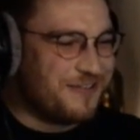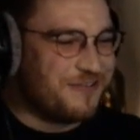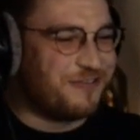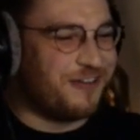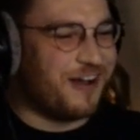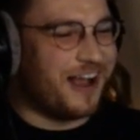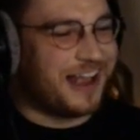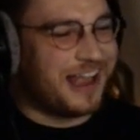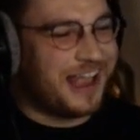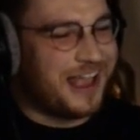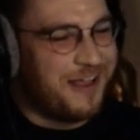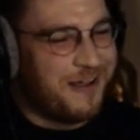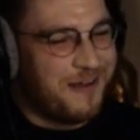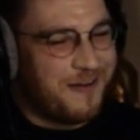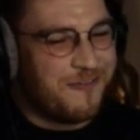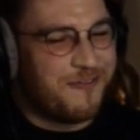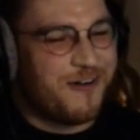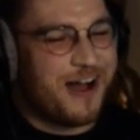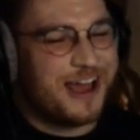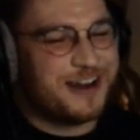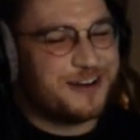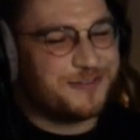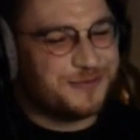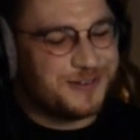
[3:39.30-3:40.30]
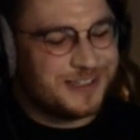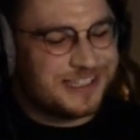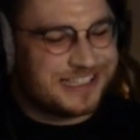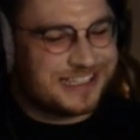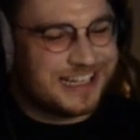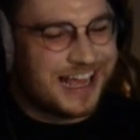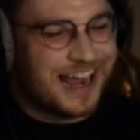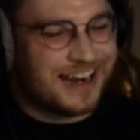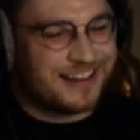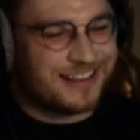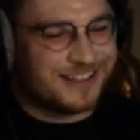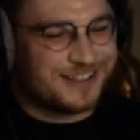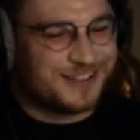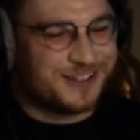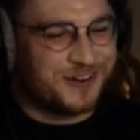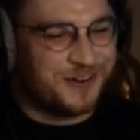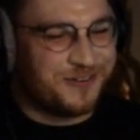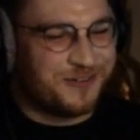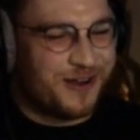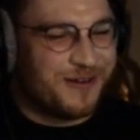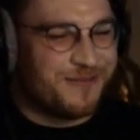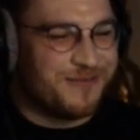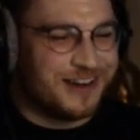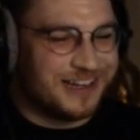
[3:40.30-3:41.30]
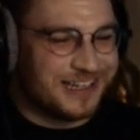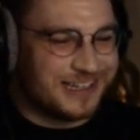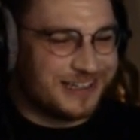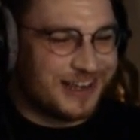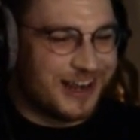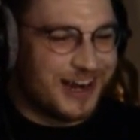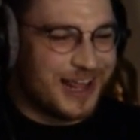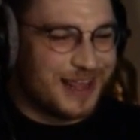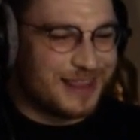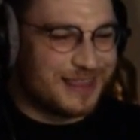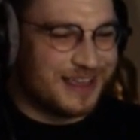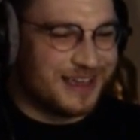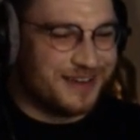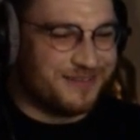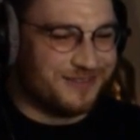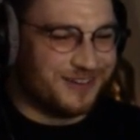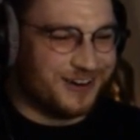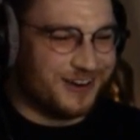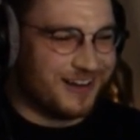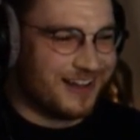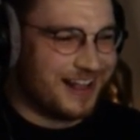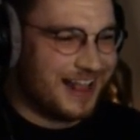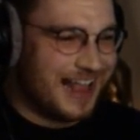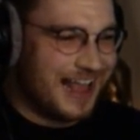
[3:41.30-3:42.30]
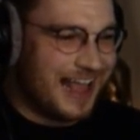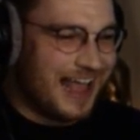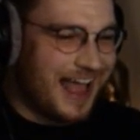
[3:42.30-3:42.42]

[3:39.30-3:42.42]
Fuck. Why did we start this whole $1 million thing, bro?